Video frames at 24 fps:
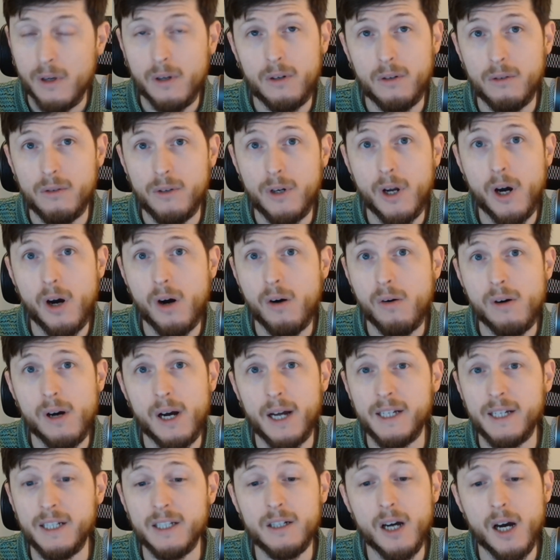No, I
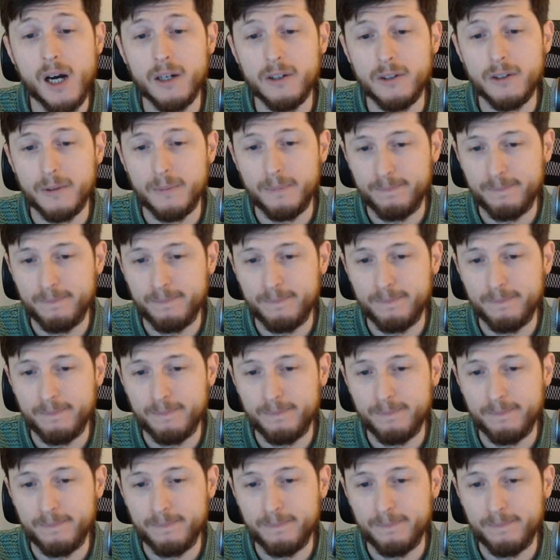did not.